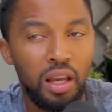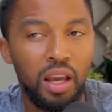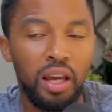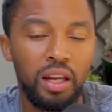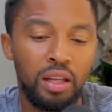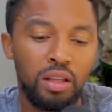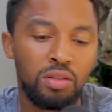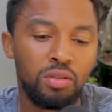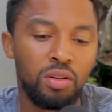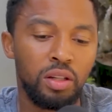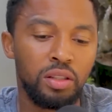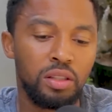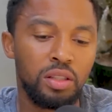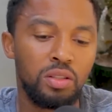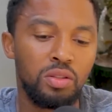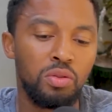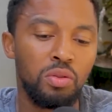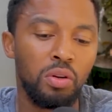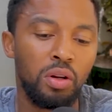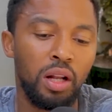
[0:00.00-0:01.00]
and he's got
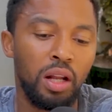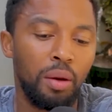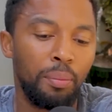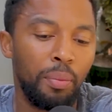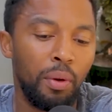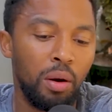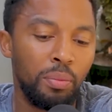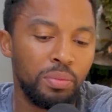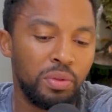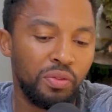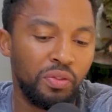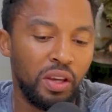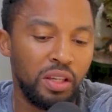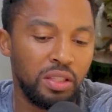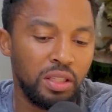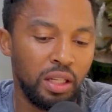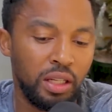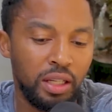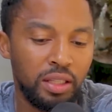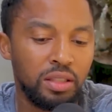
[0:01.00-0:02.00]
his nuclear bombs
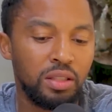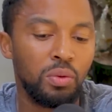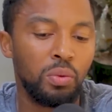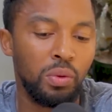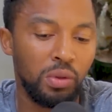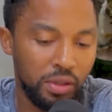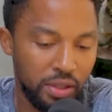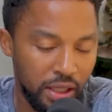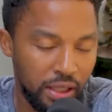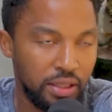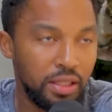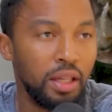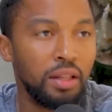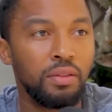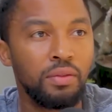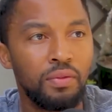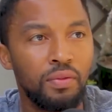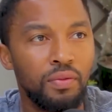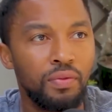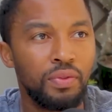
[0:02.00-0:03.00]
faced at us, we will say 10.
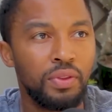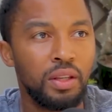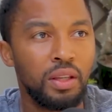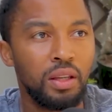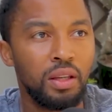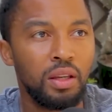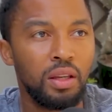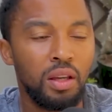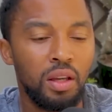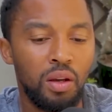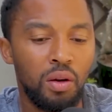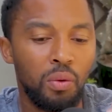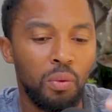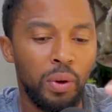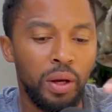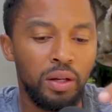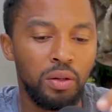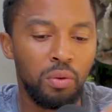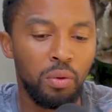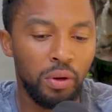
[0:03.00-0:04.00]

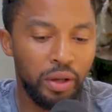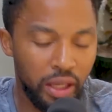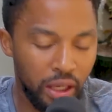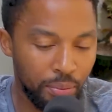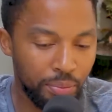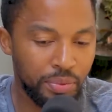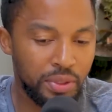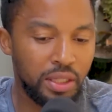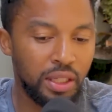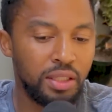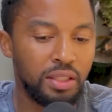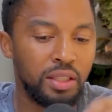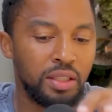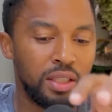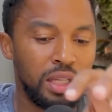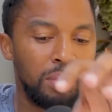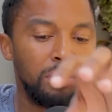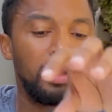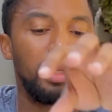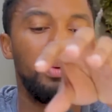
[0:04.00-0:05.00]
When Kim says the
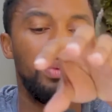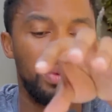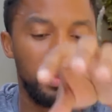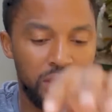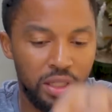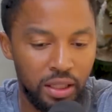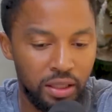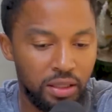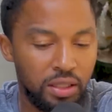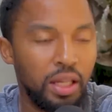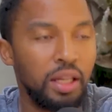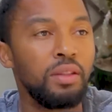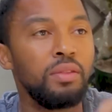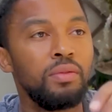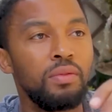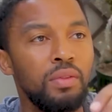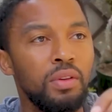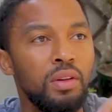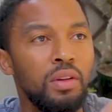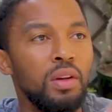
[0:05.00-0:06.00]
same thing, we'll say 10.
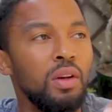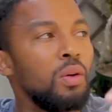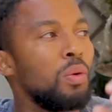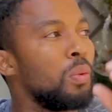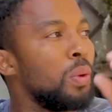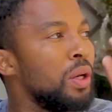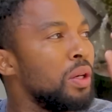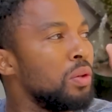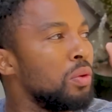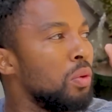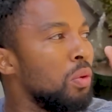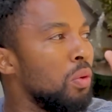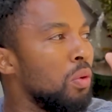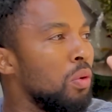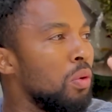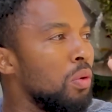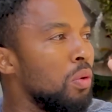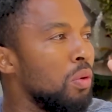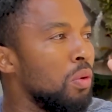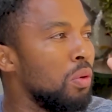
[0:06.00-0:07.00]
When
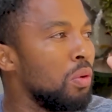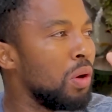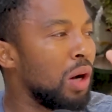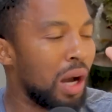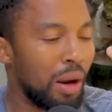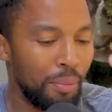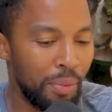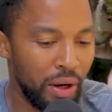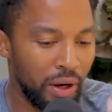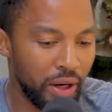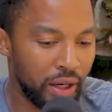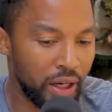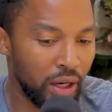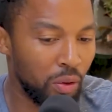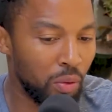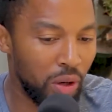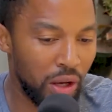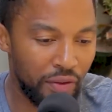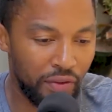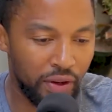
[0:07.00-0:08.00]
America,
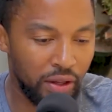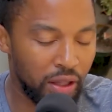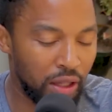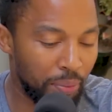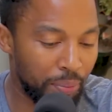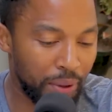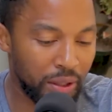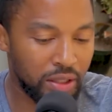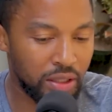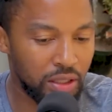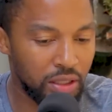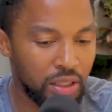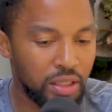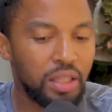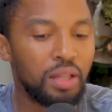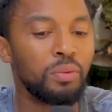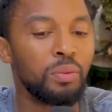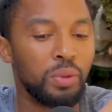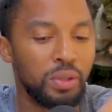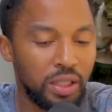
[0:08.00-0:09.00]
whoever the president is,
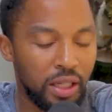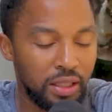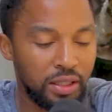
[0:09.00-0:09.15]
will say